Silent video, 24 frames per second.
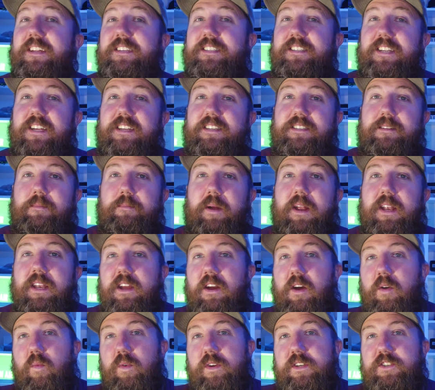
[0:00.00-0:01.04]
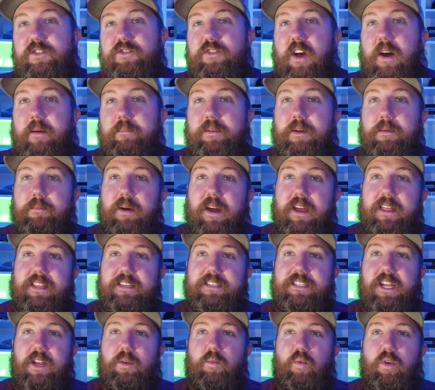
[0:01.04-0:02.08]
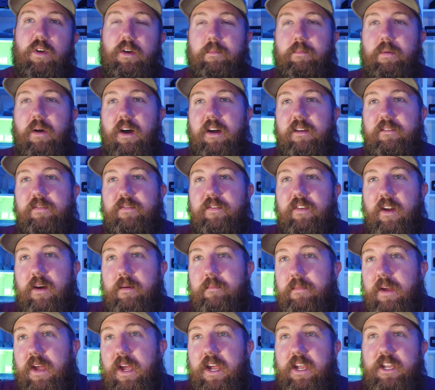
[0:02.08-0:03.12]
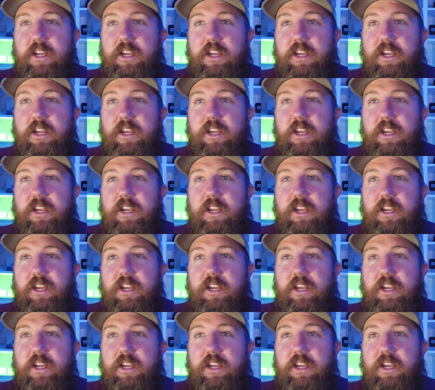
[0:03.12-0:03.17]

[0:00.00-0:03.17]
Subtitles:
it says depending on which drop you buy the Zen Work Pod from,